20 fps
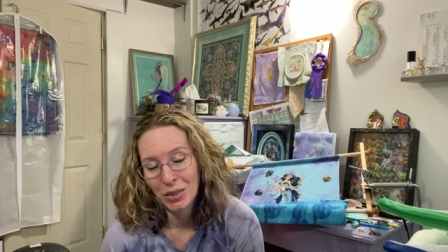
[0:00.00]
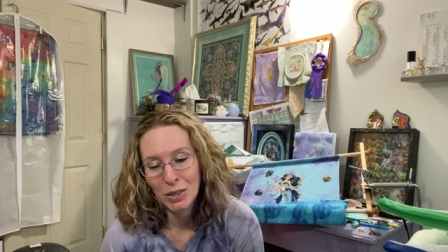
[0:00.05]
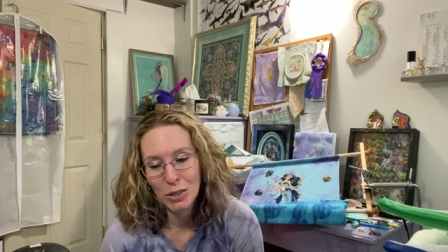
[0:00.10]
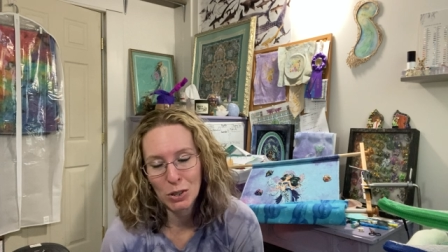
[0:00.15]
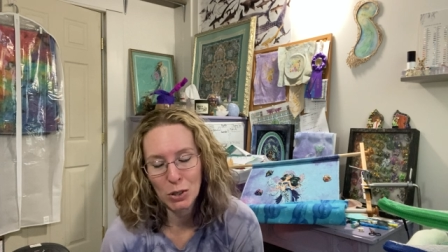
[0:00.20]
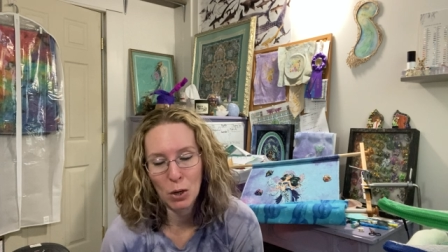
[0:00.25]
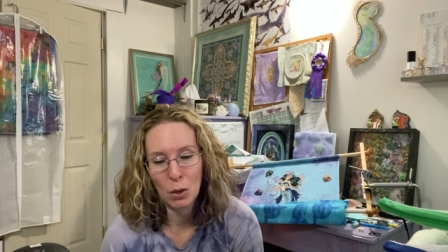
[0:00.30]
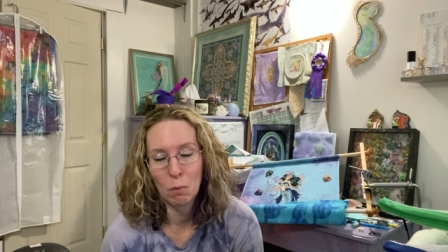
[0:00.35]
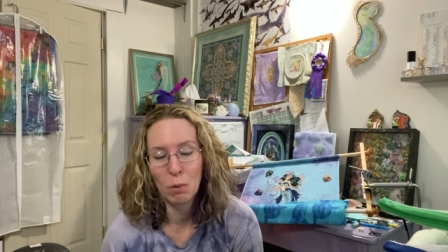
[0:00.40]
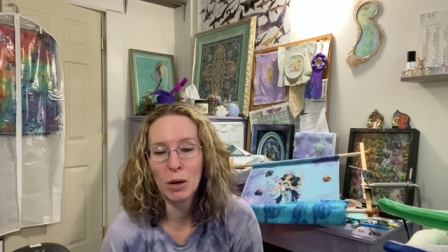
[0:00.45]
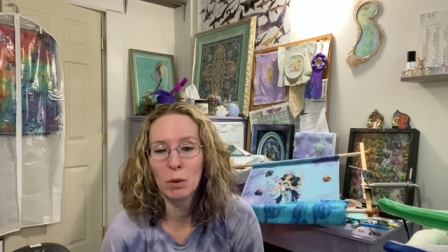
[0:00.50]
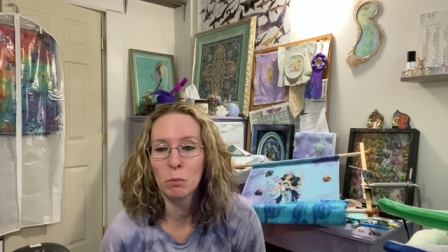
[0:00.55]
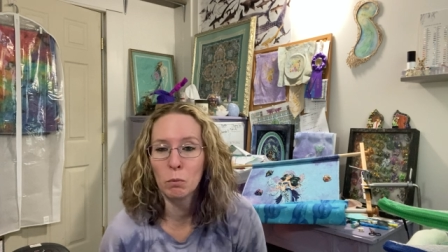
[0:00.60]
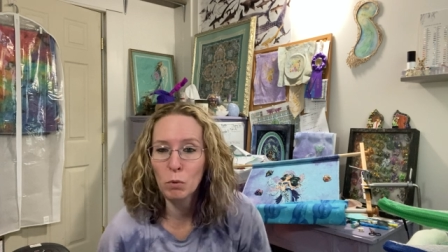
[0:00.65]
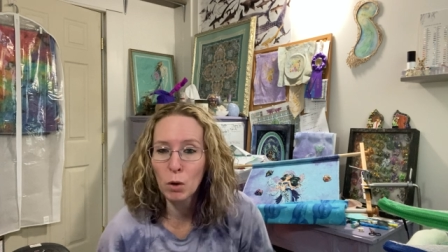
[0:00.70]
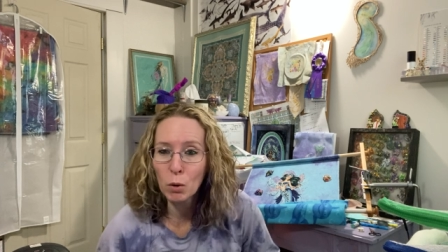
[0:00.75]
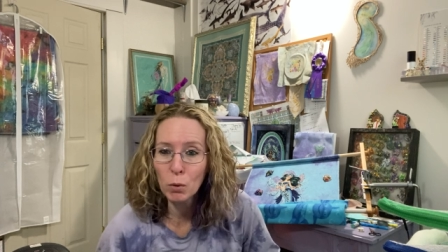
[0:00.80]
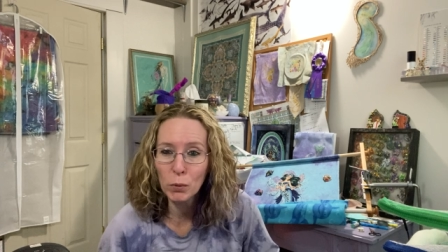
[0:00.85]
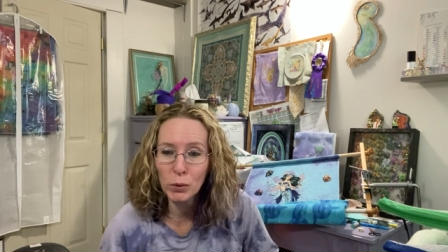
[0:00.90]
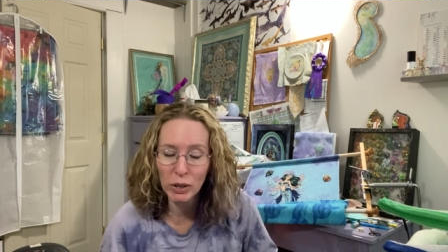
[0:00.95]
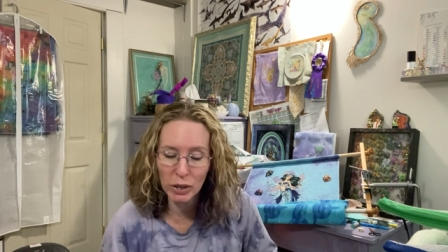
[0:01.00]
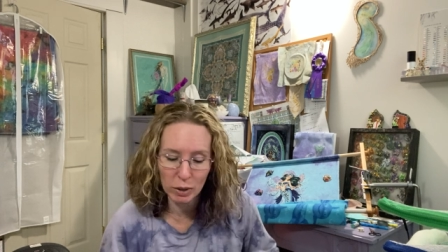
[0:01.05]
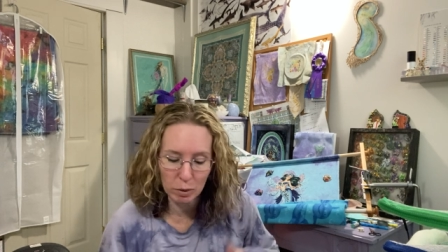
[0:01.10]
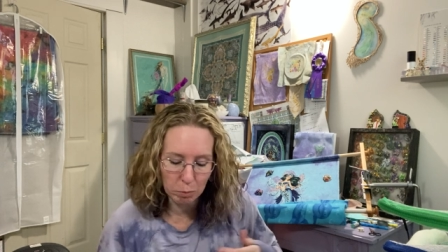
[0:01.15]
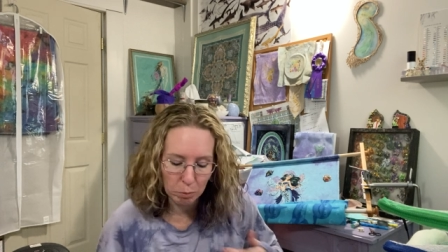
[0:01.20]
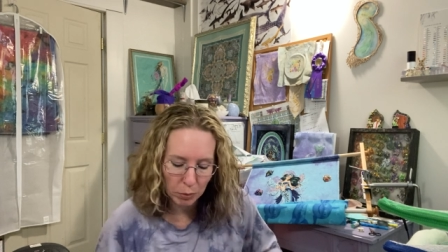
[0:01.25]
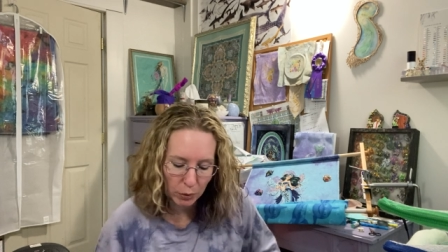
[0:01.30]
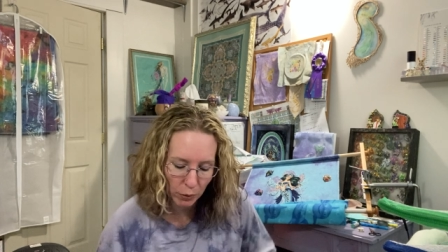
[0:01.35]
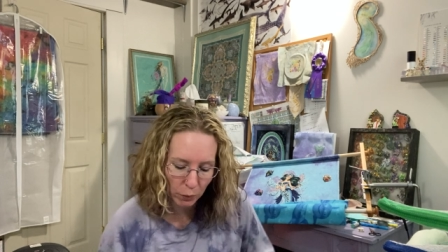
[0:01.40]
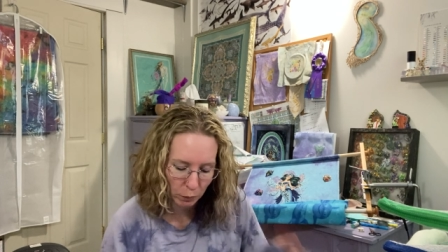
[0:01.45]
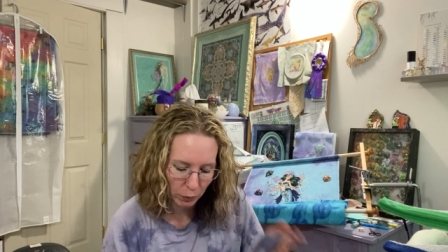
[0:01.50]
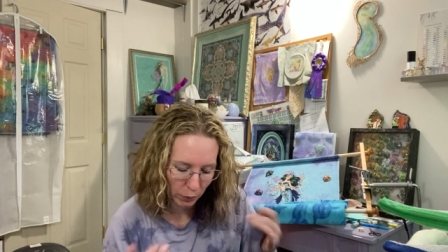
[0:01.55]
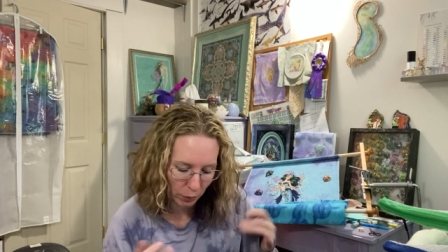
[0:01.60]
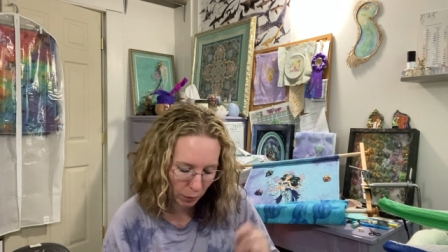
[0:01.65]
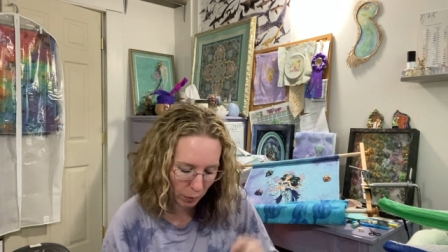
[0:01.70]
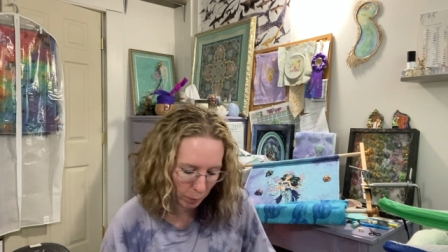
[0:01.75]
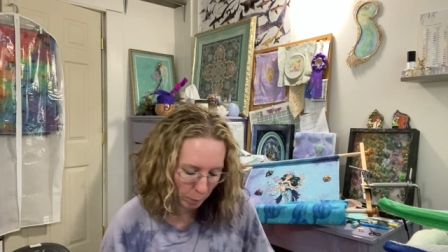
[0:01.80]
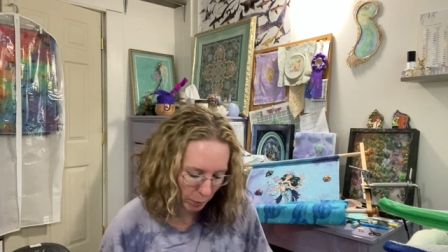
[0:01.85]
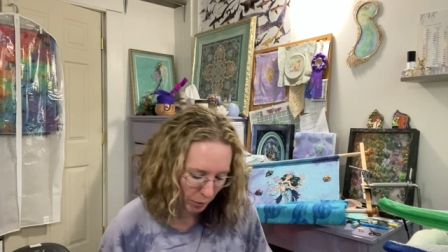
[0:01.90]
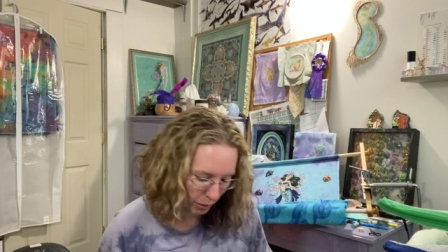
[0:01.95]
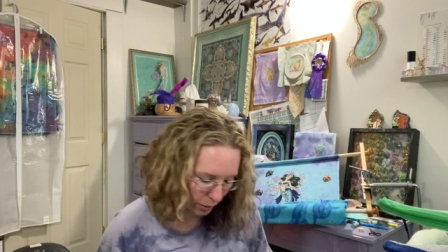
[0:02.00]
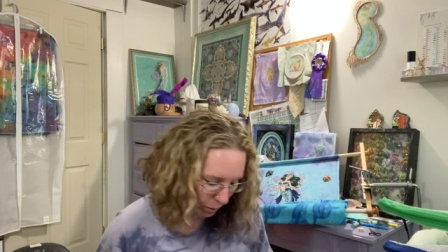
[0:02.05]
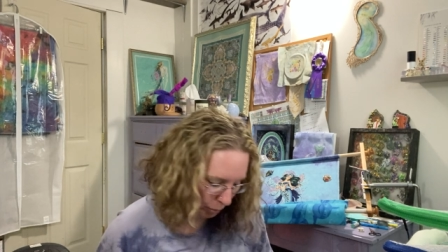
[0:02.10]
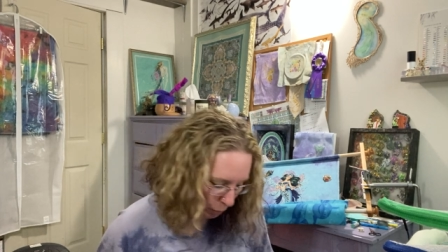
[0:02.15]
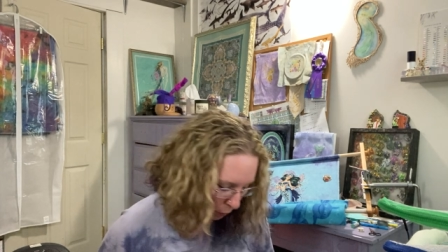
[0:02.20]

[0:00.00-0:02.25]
So I rolled it and put it with all my